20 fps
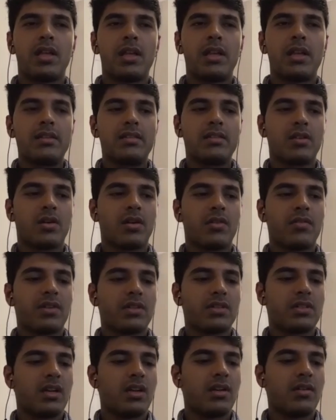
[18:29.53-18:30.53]
So there is
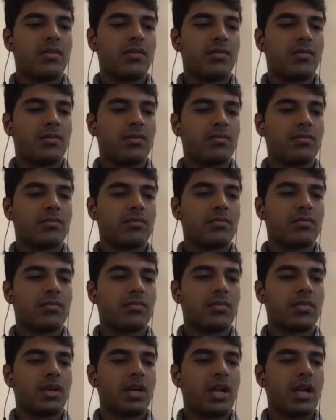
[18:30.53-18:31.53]
obviously
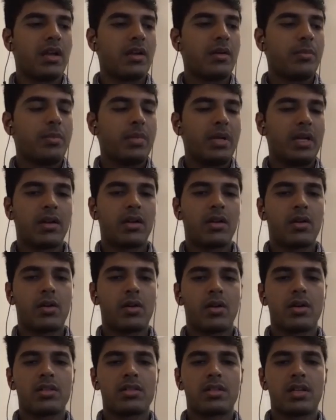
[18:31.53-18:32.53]
like a
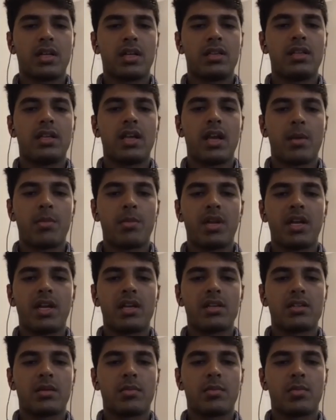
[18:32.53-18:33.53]
big cost in the
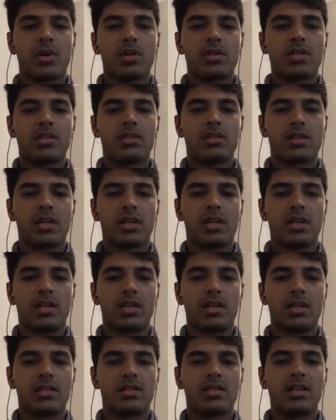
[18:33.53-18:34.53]
application process
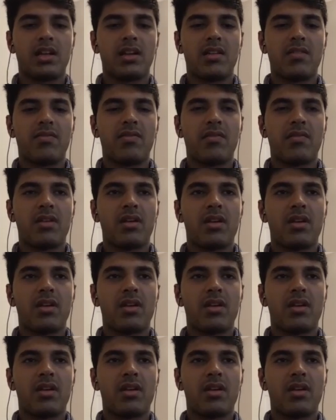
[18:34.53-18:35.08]
itself.